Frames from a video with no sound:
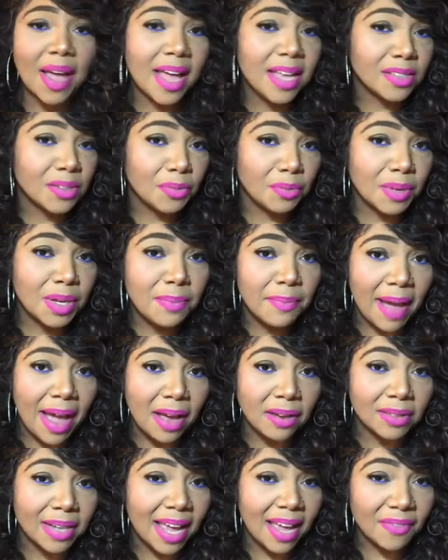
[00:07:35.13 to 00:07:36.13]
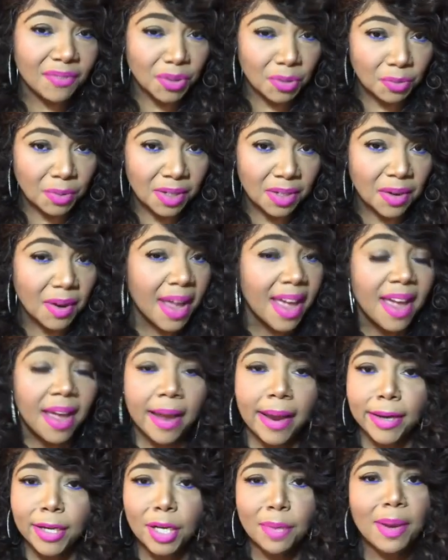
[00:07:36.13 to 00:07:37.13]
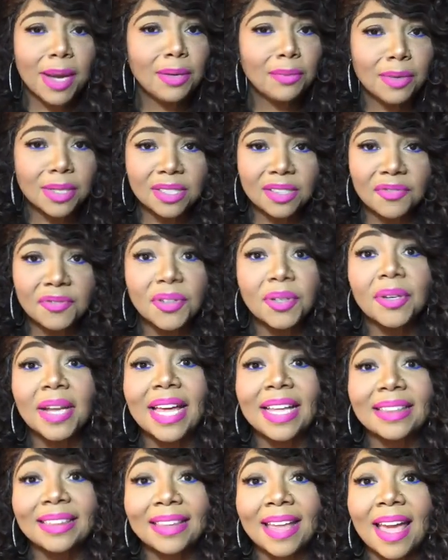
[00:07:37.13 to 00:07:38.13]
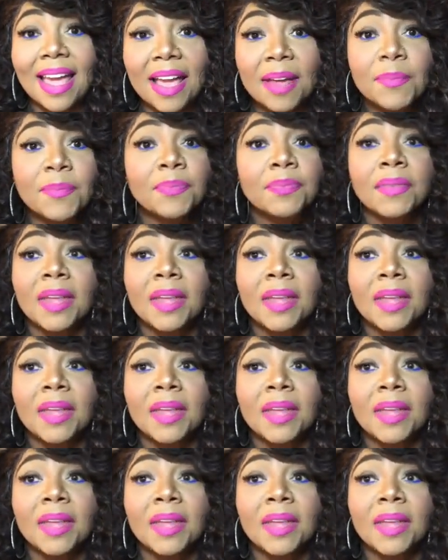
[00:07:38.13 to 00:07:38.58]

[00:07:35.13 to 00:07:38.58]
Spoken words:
as a rebound, if you will. And nobody wants to feel like that.